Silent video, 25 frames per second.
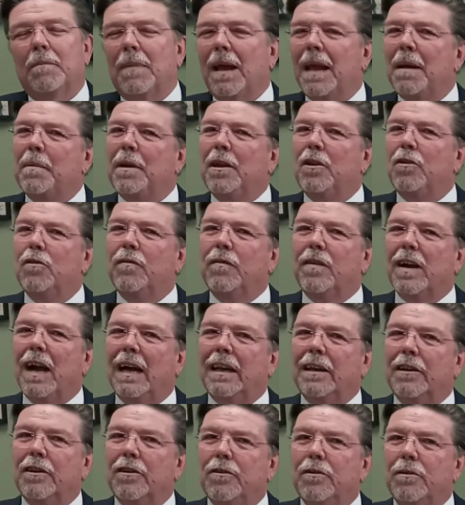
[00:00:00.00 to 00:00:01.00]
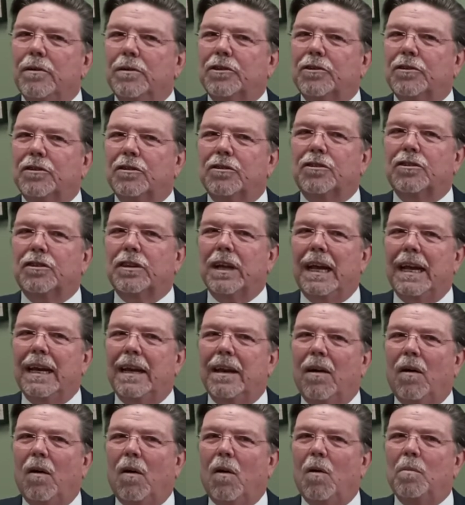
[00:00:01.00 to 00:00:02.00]
Maybe you've gotten used to
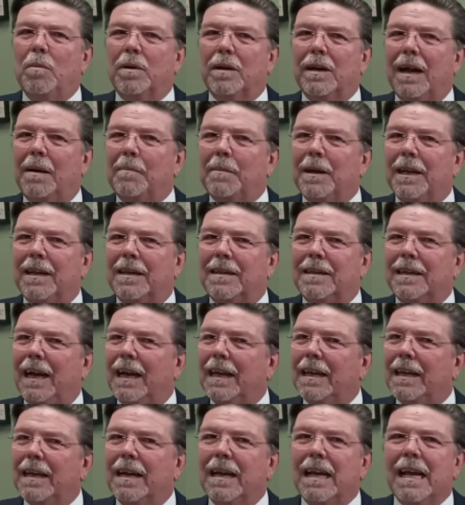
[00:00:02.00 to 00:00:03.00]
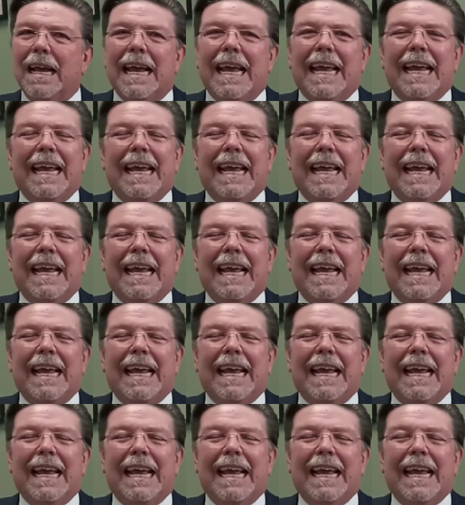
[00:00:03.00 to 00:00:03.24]
staying home, but I'm going to tell you,